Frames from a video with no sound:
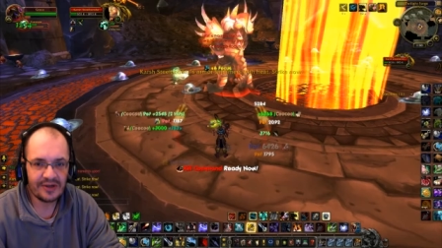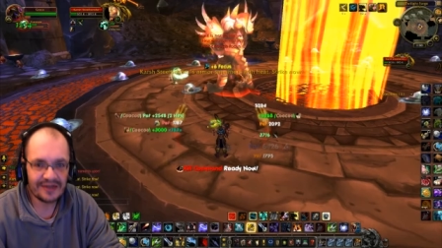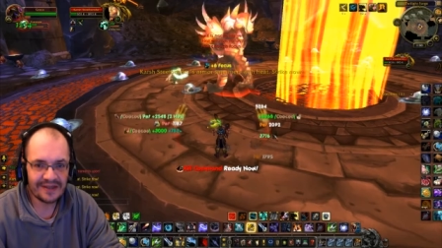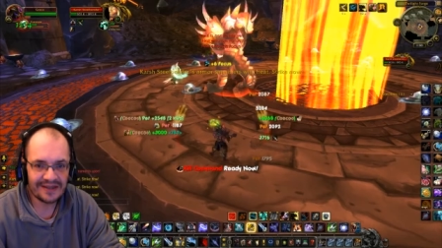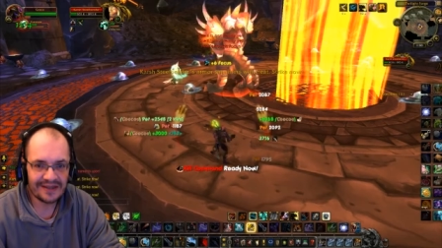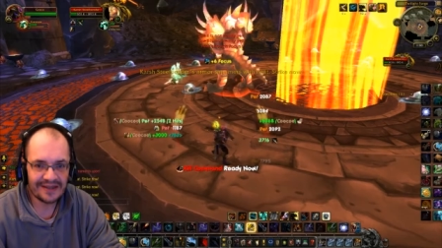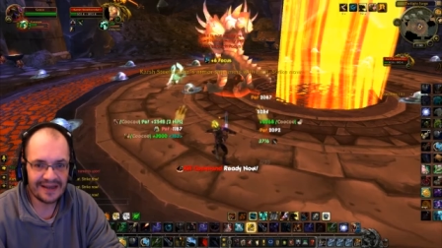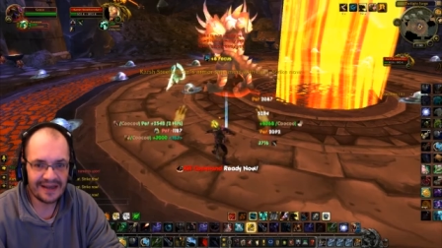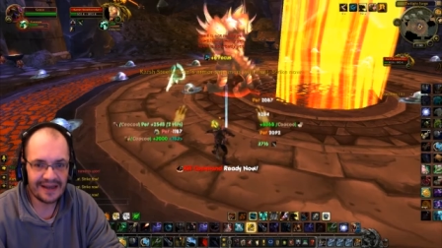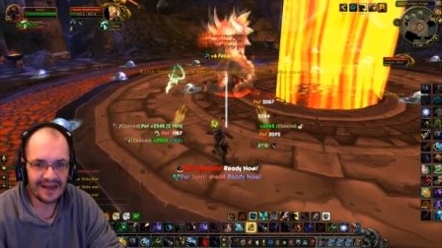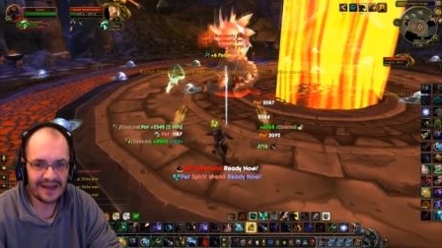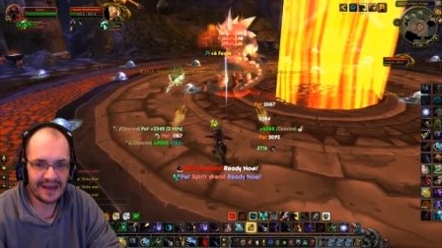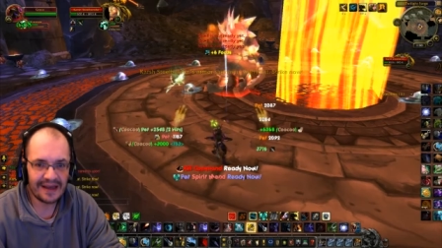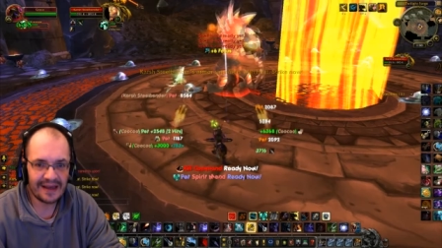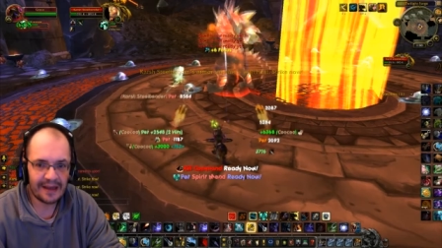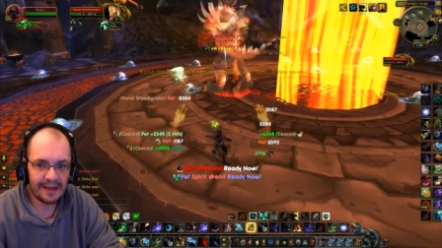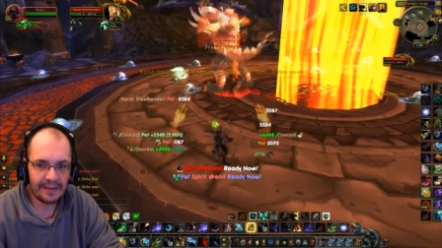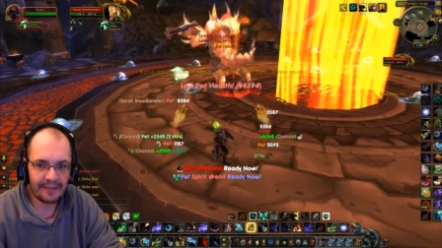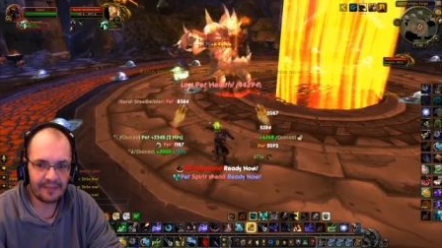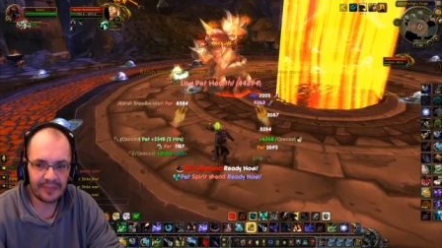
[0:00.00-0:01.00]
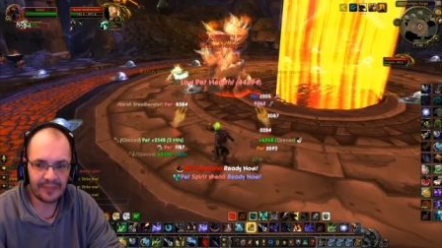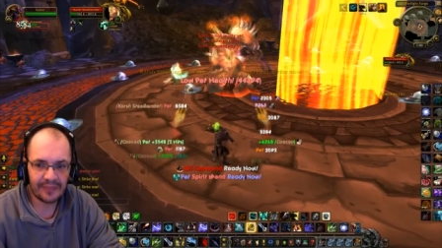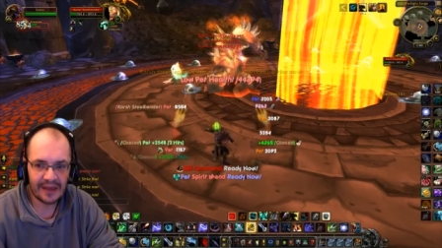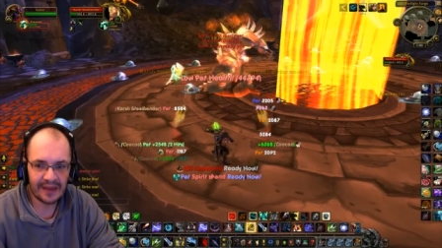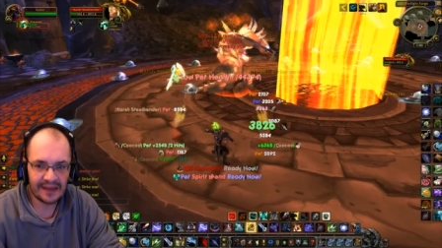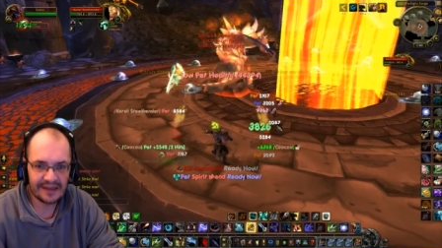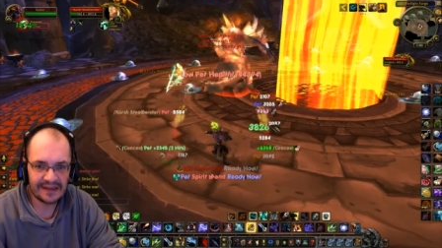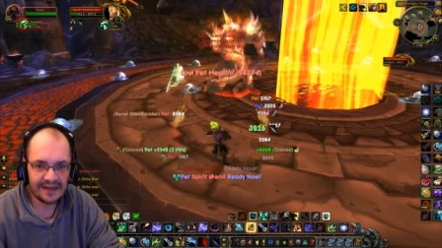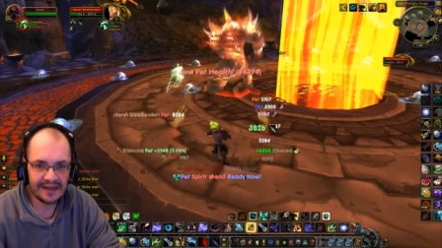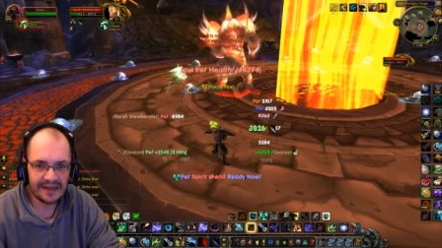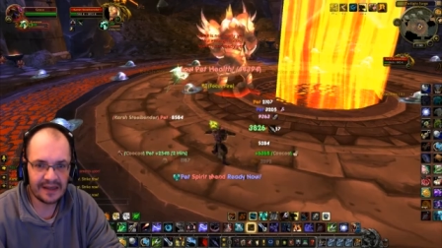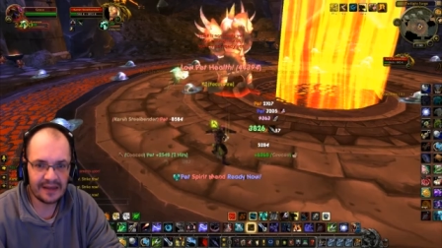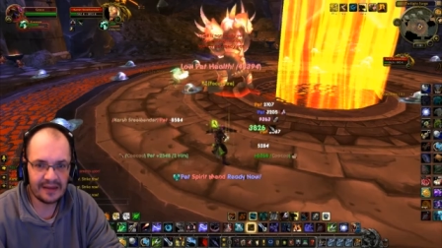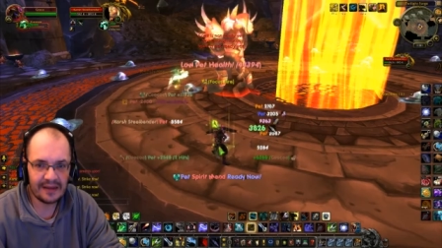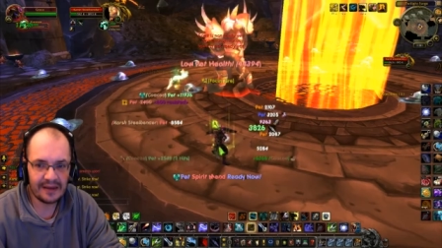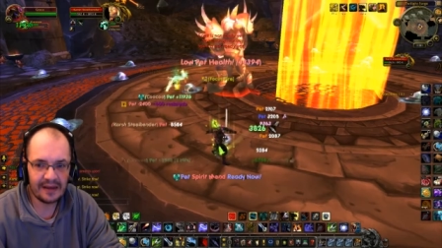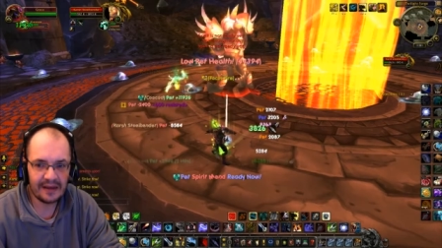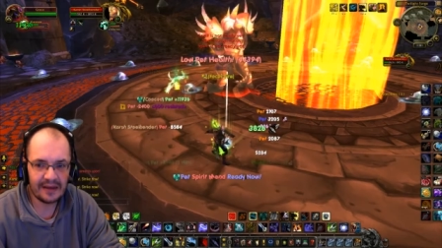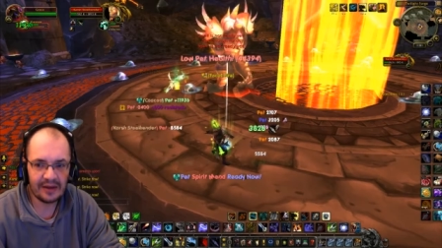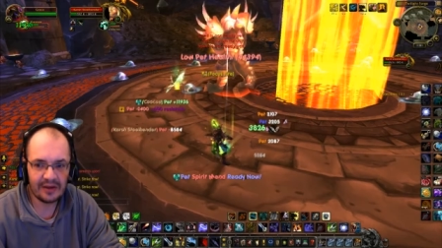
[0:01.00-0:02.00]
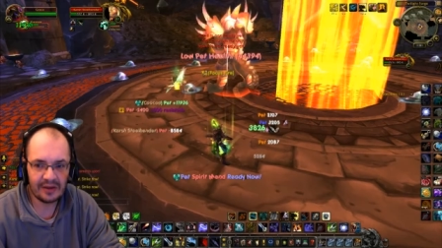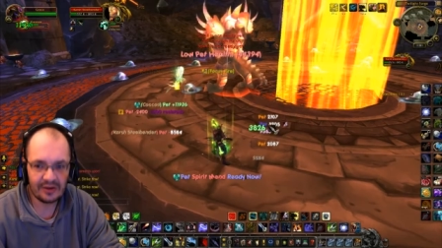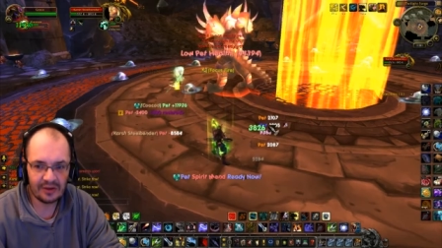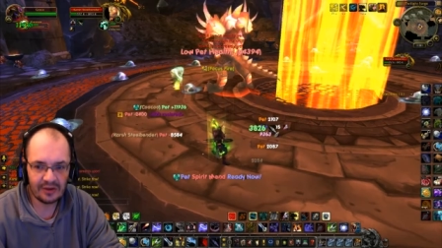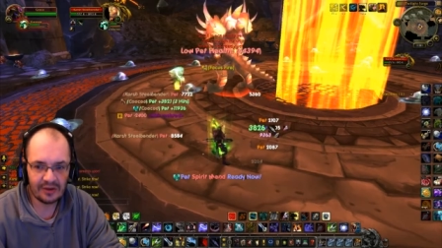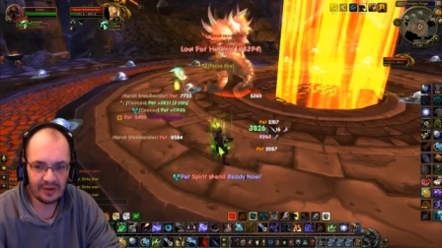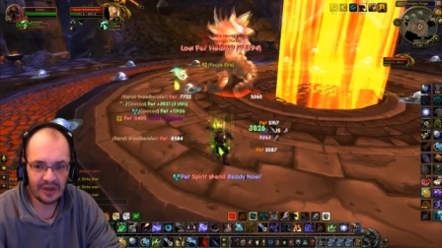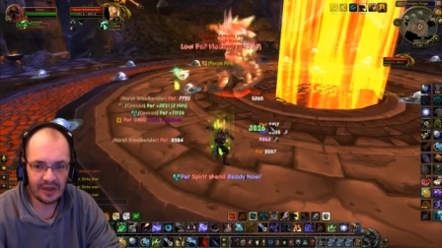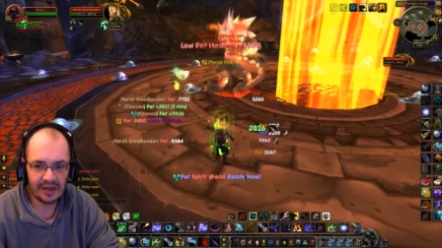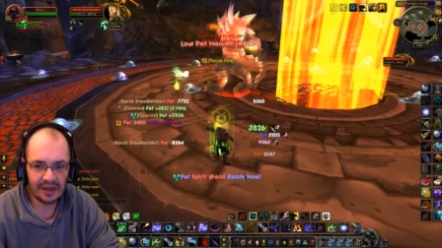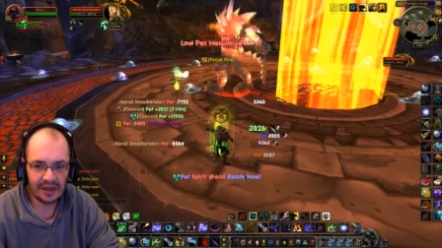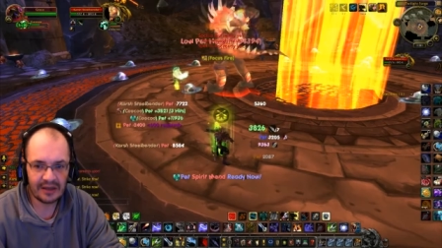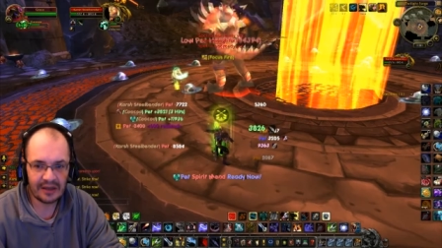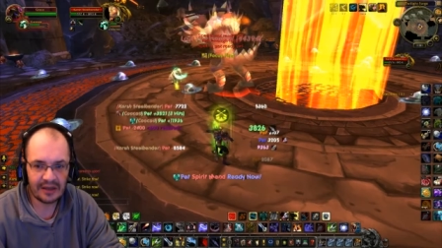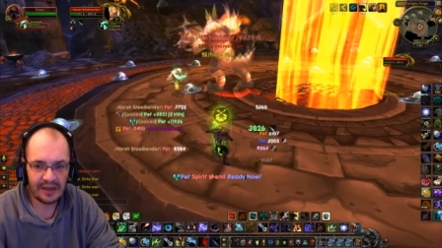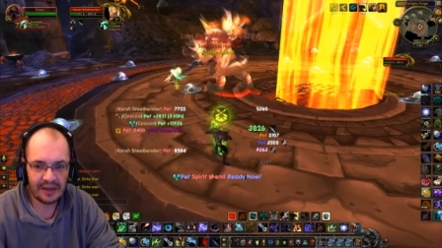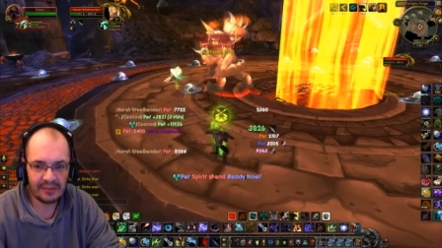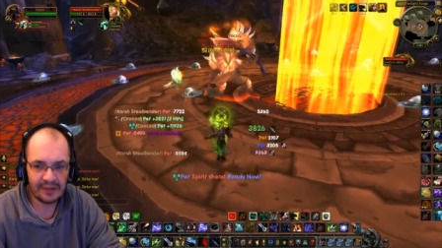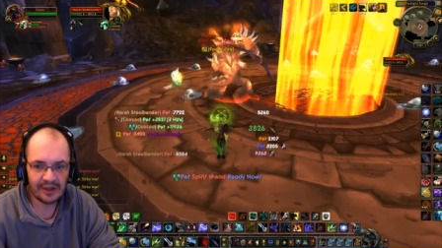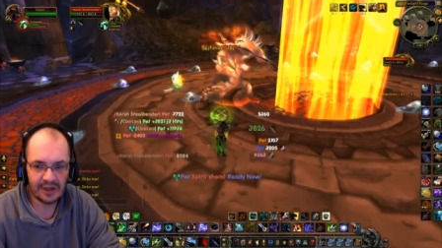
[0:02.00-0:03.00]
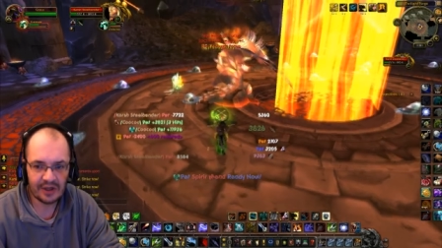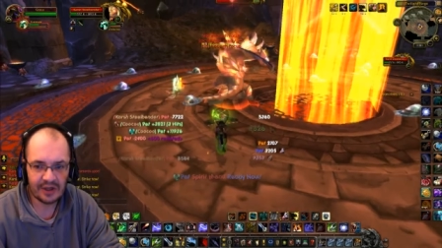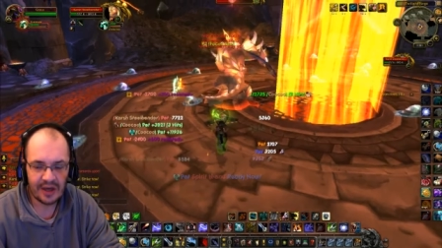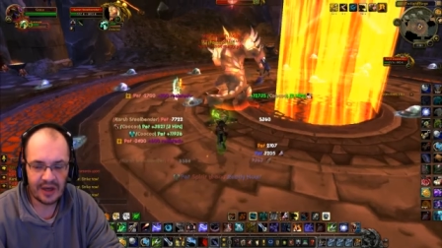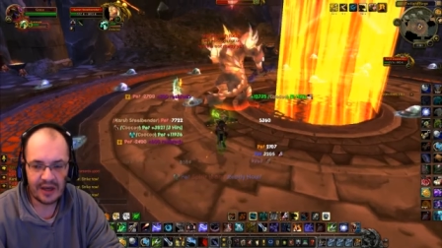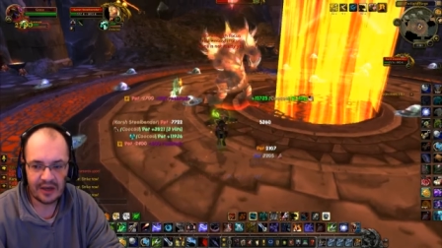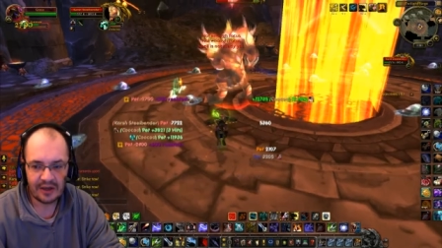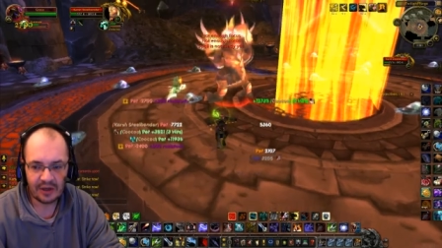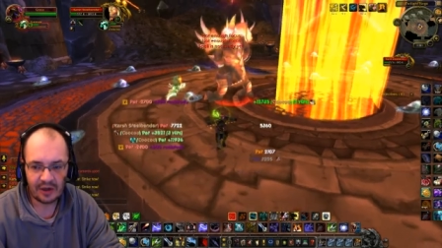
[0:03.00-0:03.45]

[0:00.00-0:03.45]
long as he's in there, you're gonna get damage.